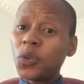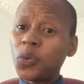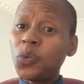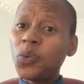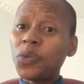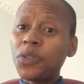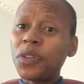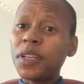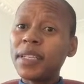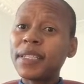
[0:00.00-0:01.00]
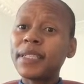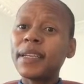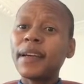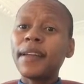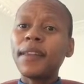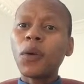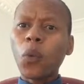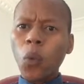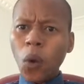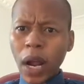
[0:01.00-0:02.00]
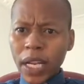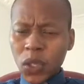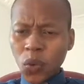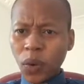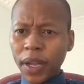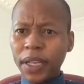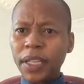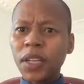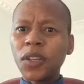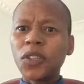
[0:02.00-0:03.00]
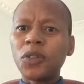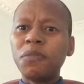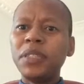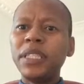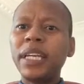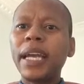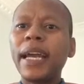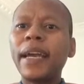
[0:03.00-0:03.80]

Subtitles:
do things the right way to be